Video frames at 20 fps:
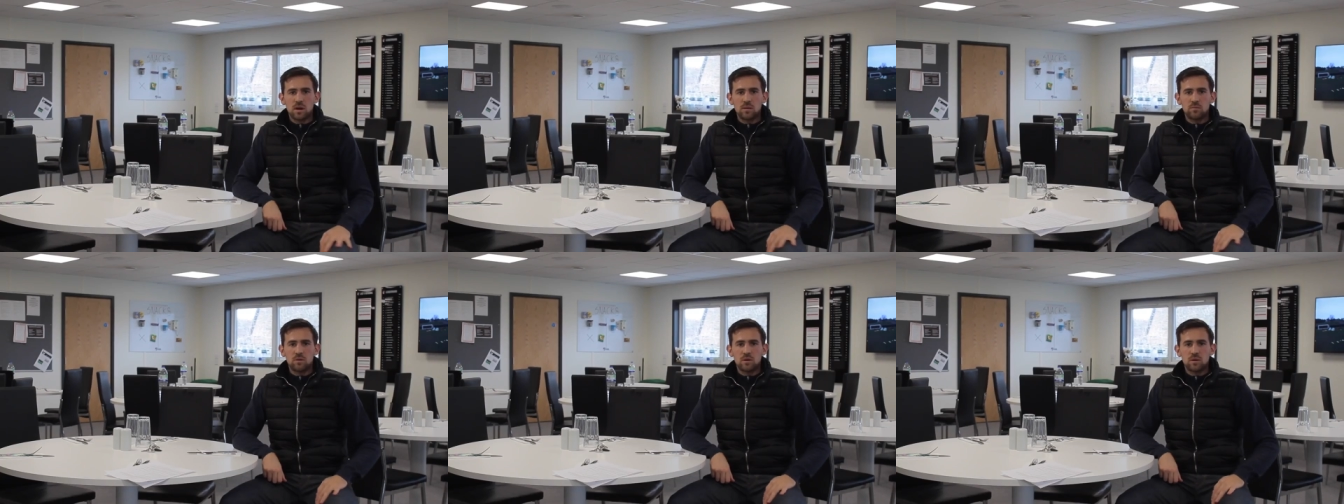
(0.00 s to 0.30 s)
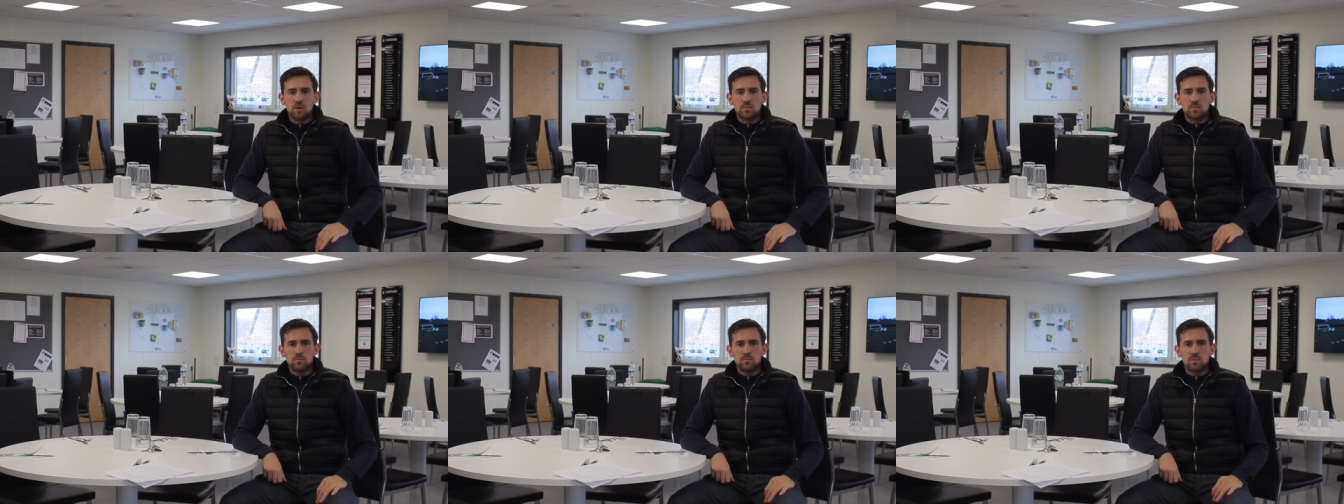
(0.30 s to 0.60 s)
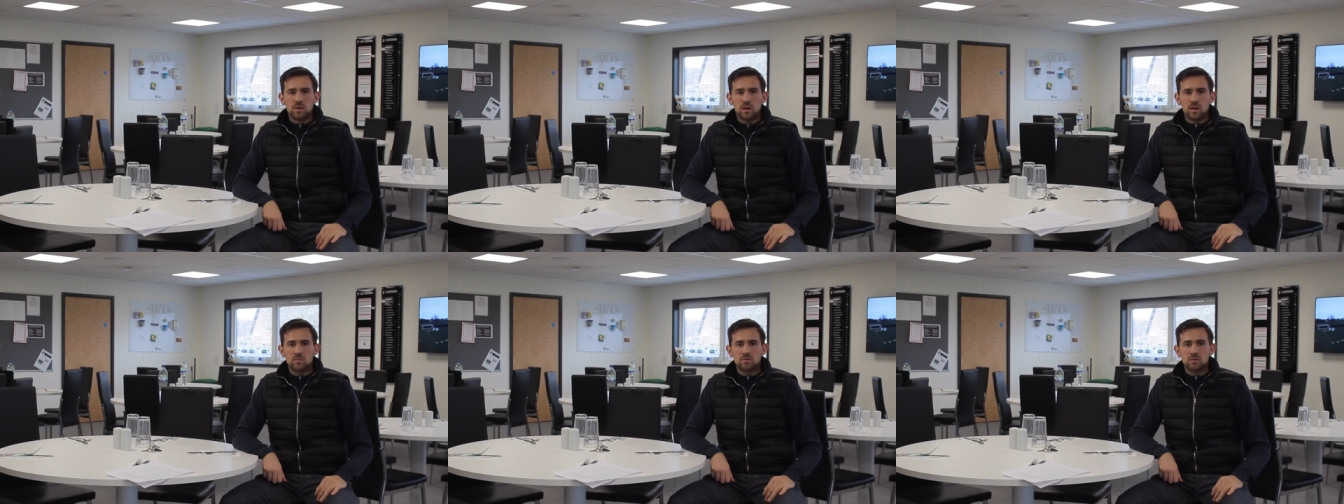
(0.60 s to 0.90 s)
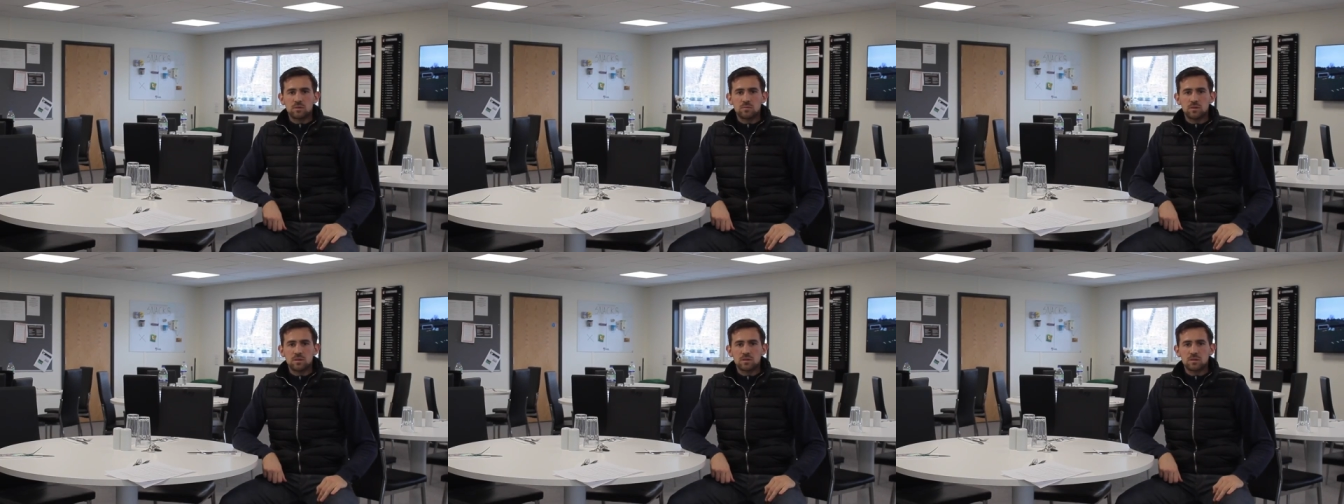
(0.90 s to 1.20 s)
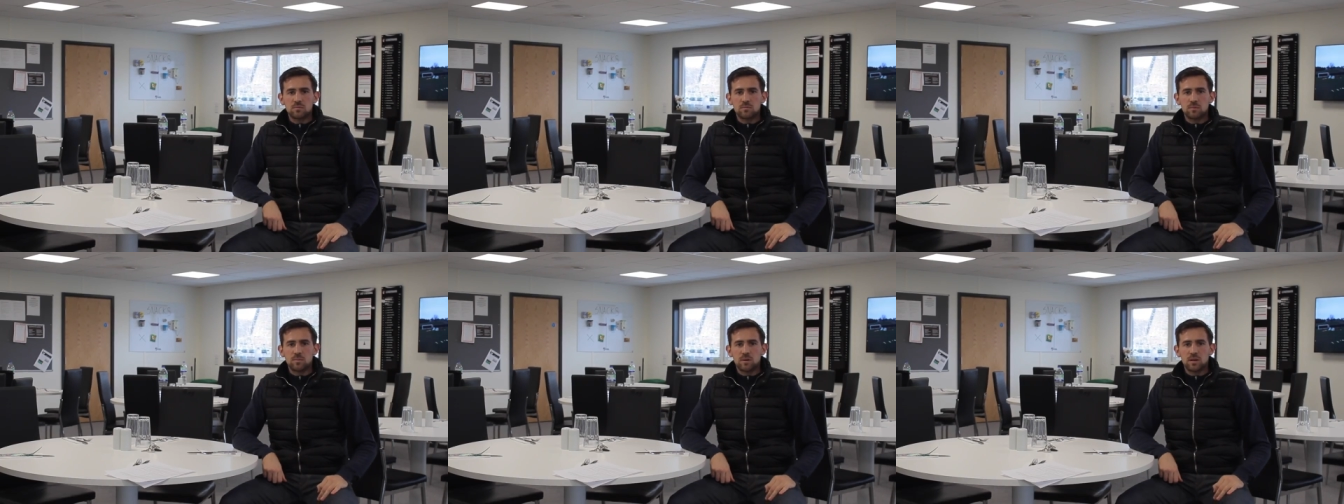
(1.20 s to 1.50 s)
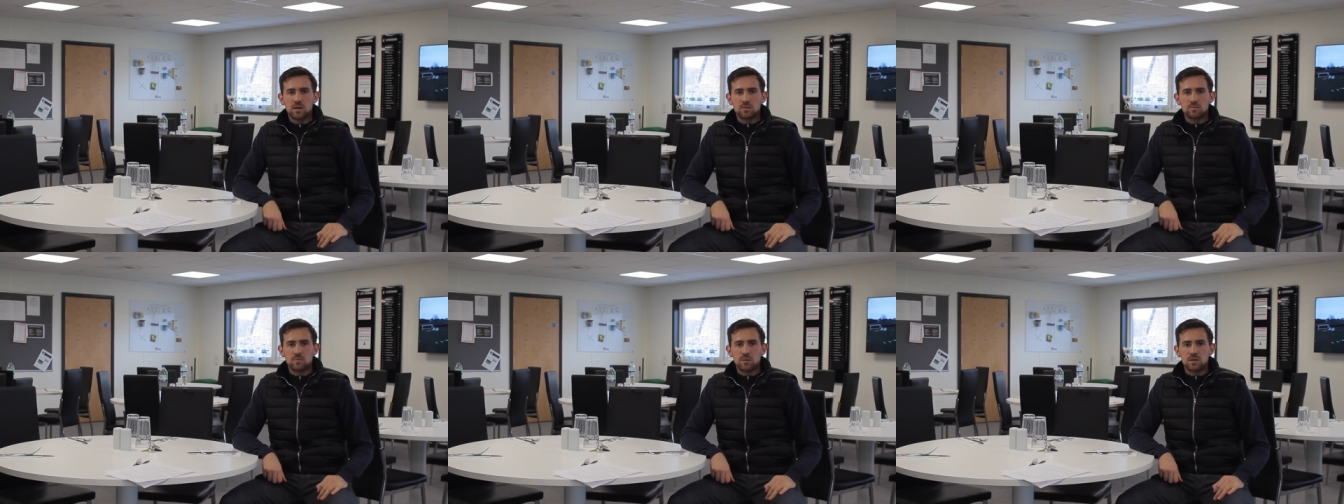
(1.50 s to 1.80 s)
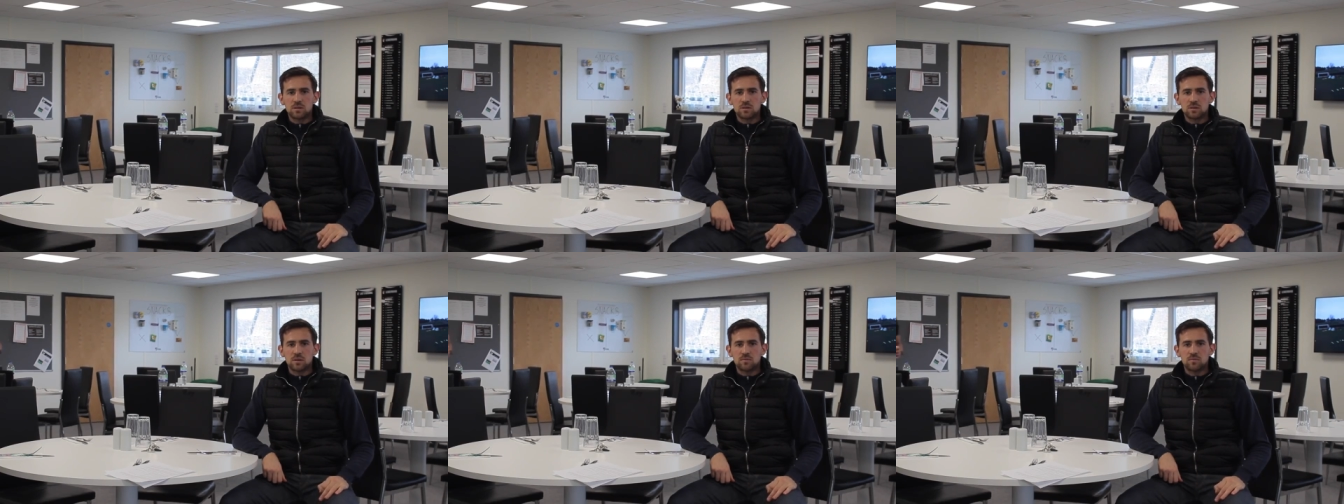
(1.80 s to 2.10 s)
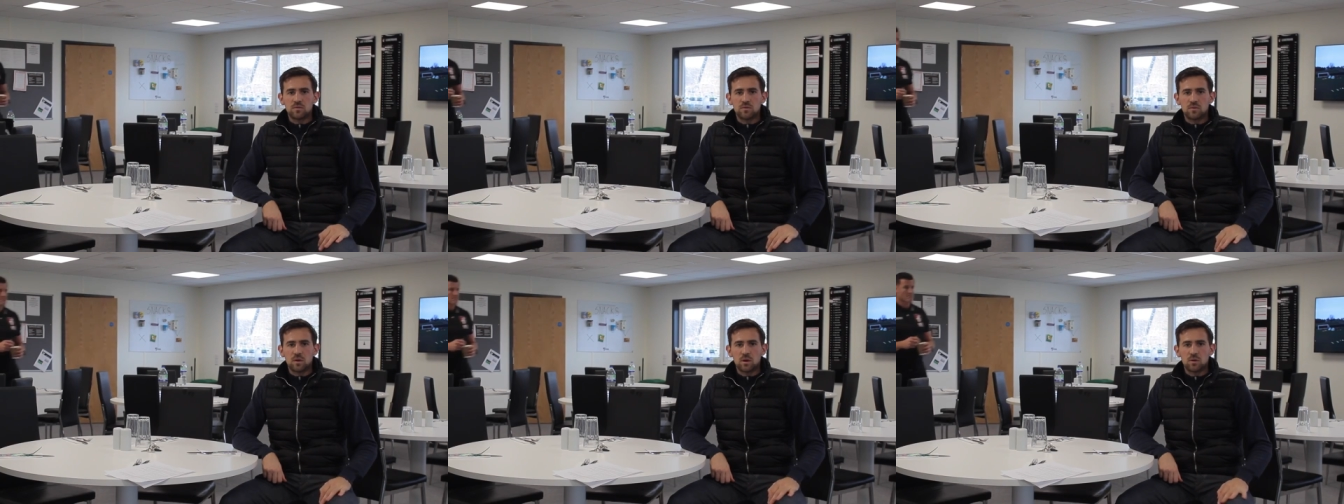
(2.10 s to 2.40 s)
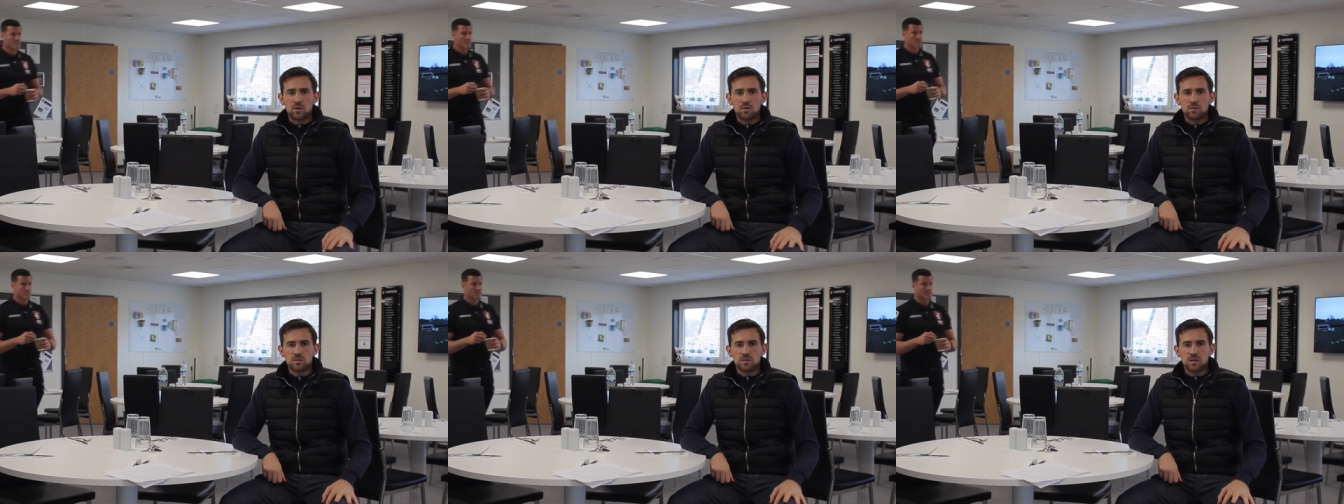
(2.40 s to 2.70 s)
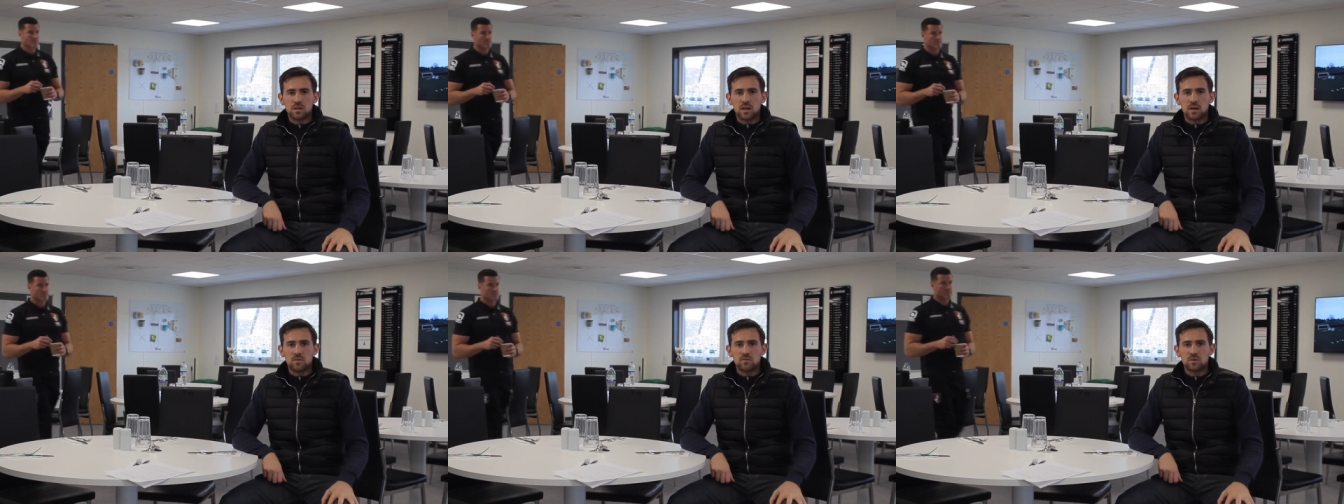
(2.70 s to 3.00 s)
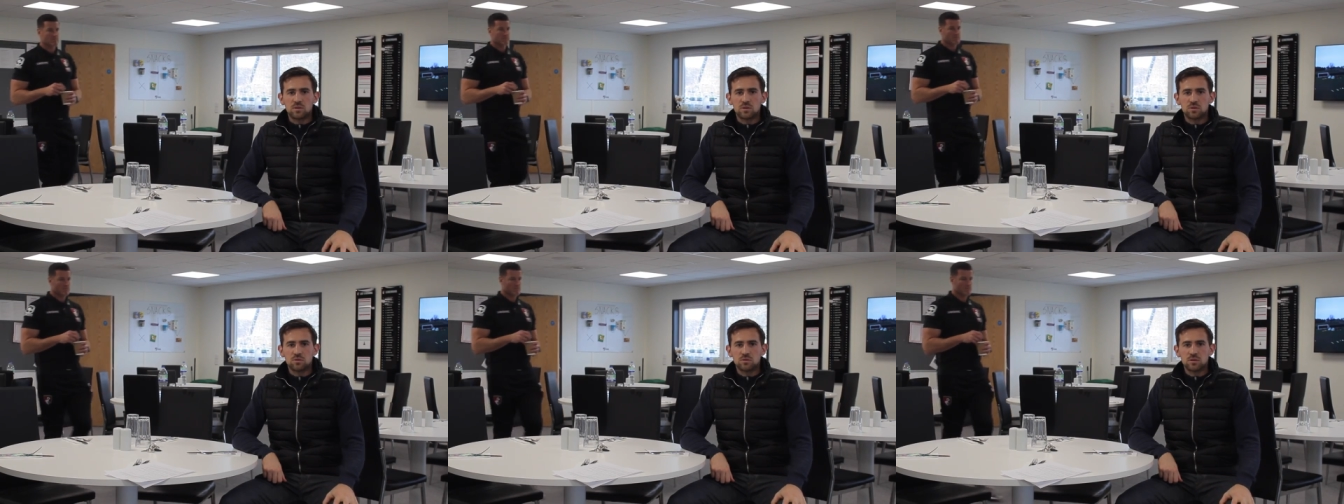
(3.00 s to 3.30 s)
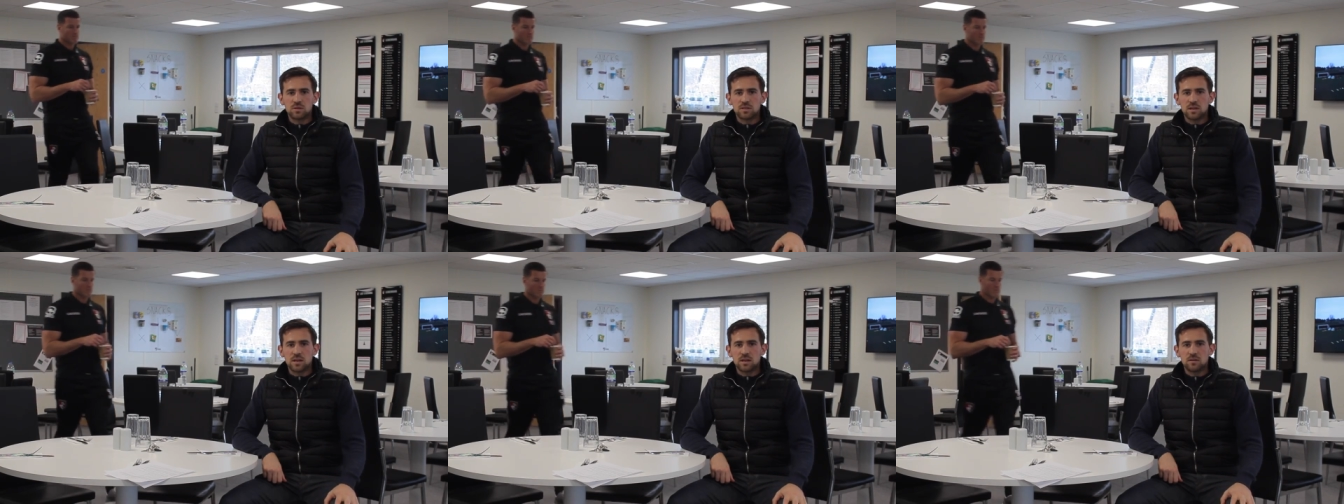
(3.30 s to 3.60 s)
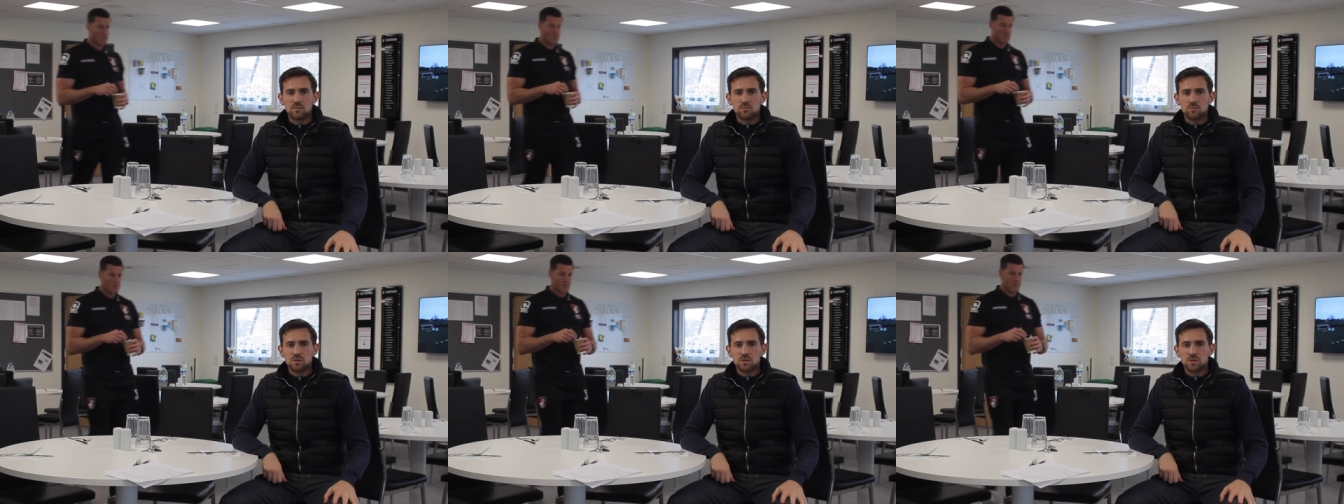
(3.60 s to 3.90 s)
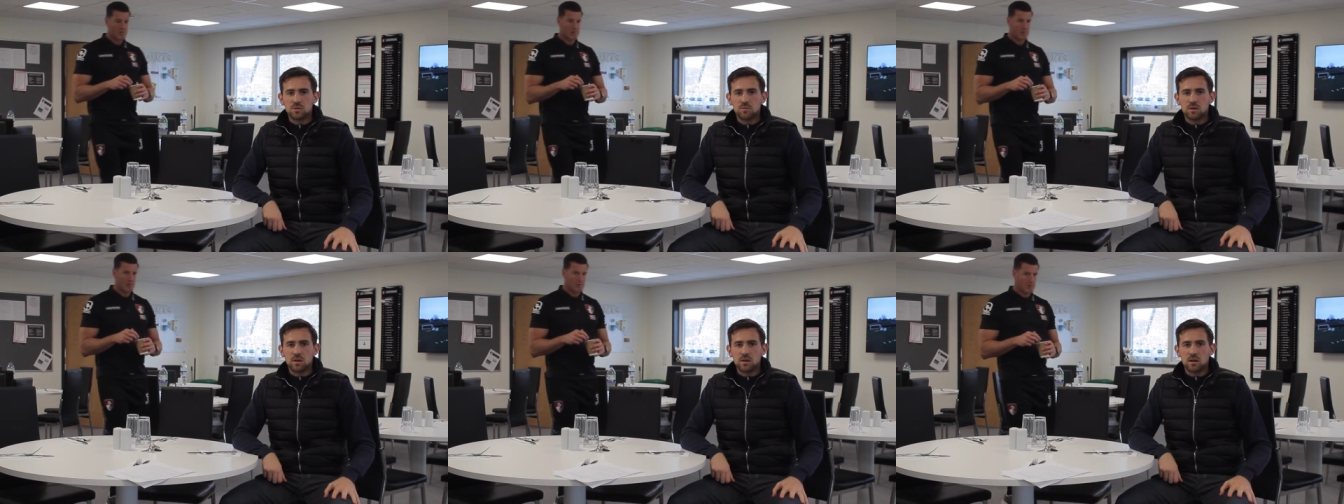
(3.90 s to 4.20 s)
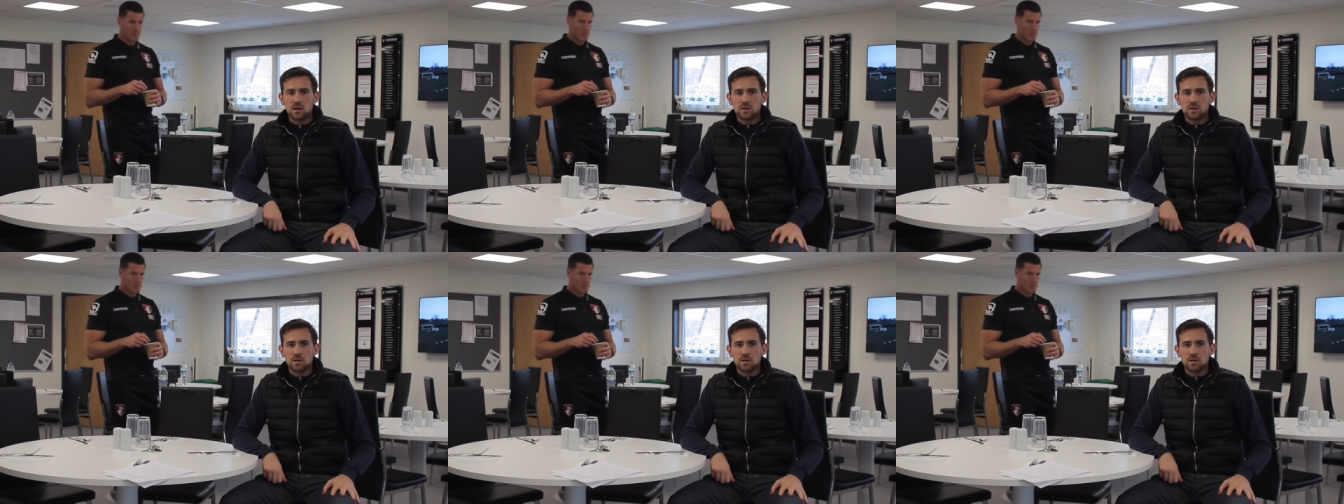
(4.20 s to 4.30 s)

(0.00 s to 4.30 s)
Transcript: the game, you'll be able to meet some of the players pickside for photos and have a tour of the stadium with Jimmy